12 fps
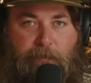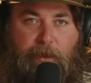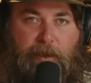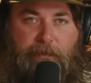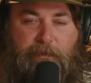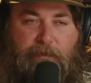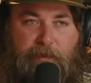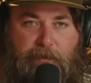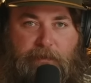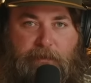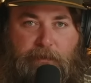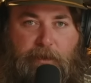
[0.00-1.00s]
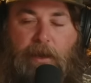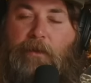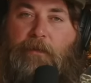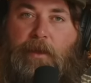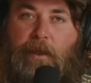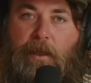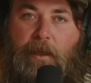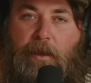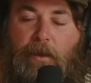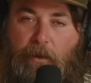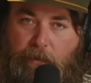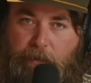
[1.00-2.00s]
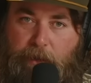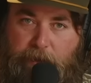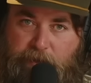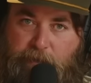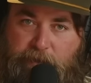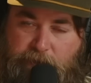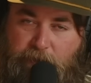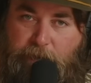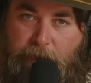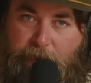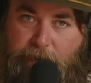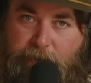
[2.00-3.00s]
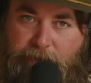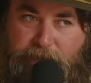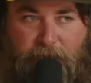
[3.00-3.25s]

the place because you know all the gunsmiths know better.